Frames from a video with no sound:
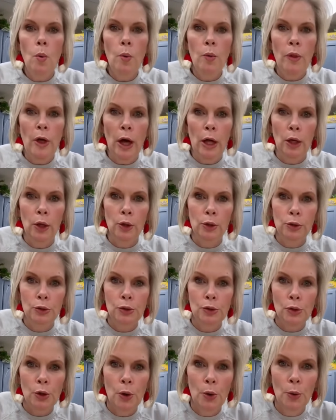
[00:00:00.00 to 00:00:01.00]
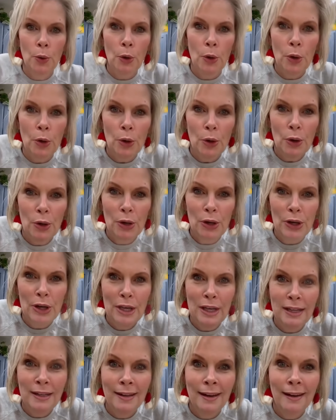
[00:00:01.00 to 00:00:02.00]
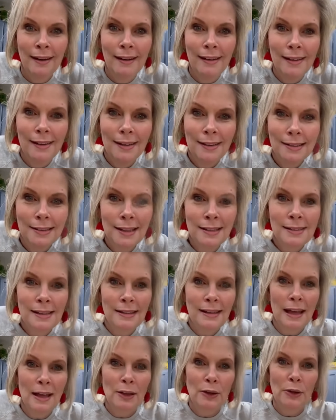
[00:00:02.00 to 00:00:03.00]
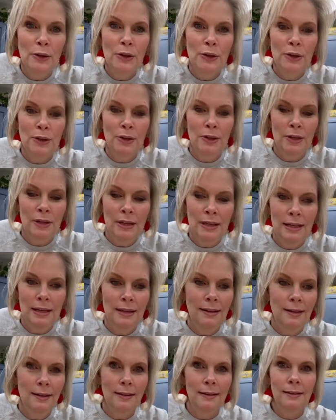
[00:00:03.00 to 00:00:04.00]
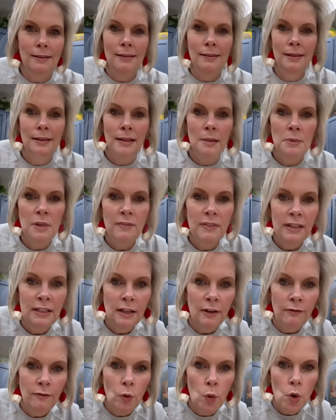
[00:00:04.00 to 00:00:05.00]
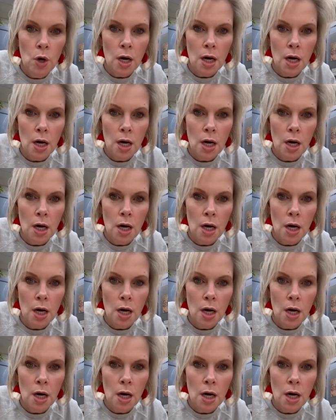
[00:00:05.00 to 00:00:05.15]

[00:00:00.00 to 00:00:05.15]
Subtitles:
that looks so good. Doesn't that look good? Oh, let me find a fork.